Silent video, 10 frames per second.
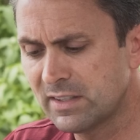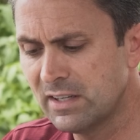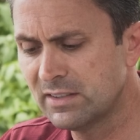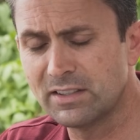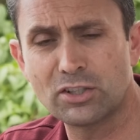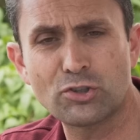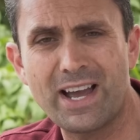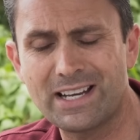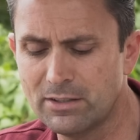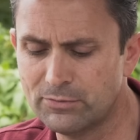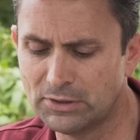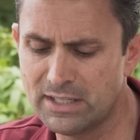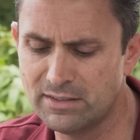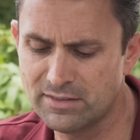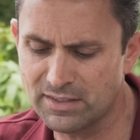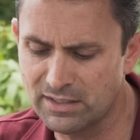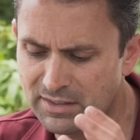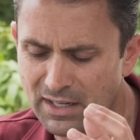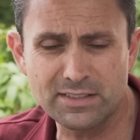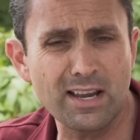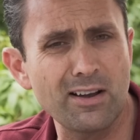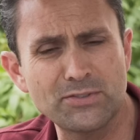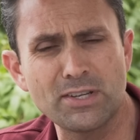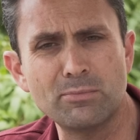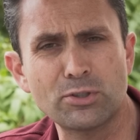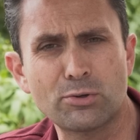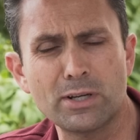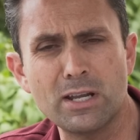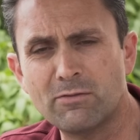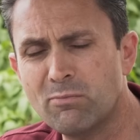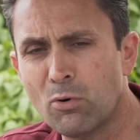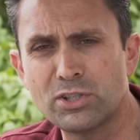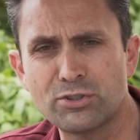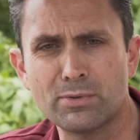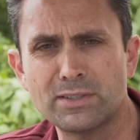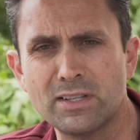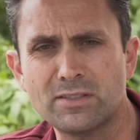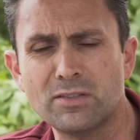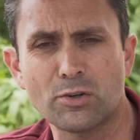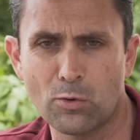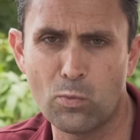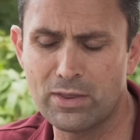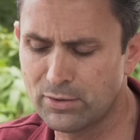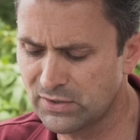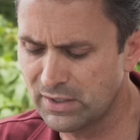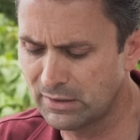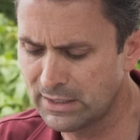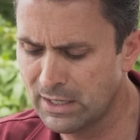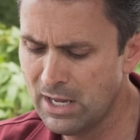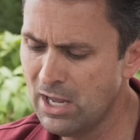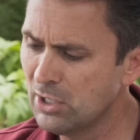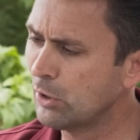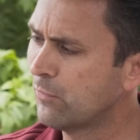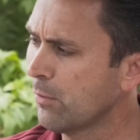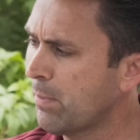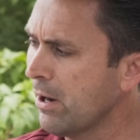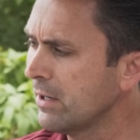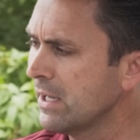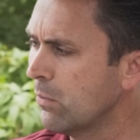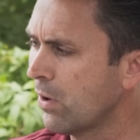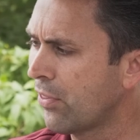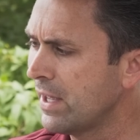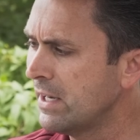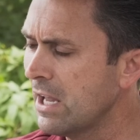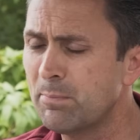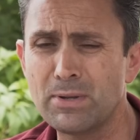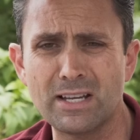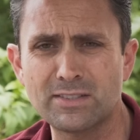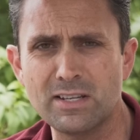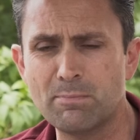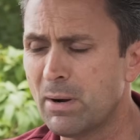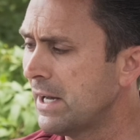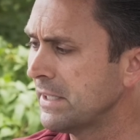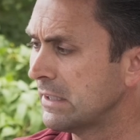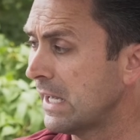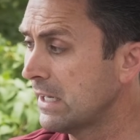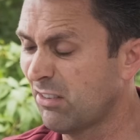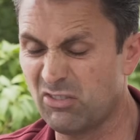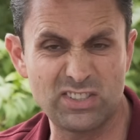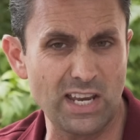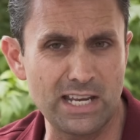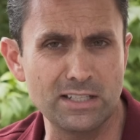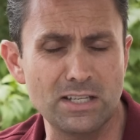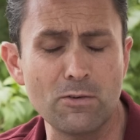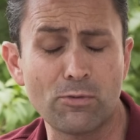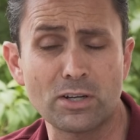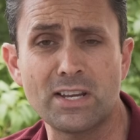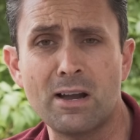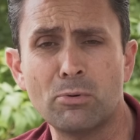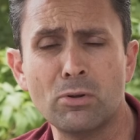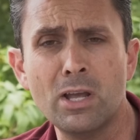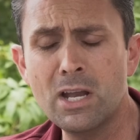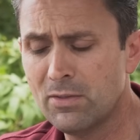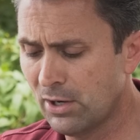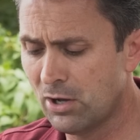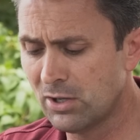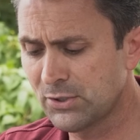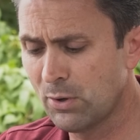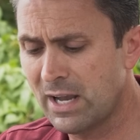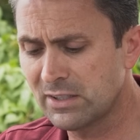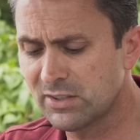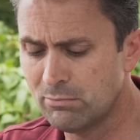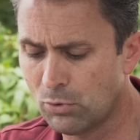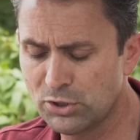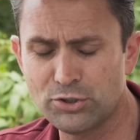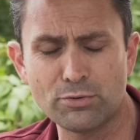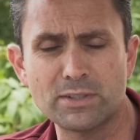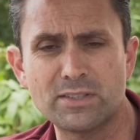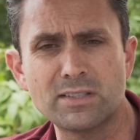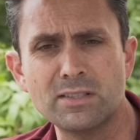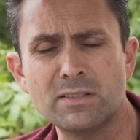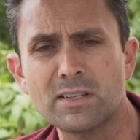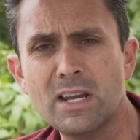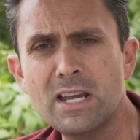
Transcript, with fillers: is an attractive lens. It does have some degree of moisture resistance or weather sealing. So if you're pairing it with an APS-C body like this 80D, d for example, that also has some moisture resistance,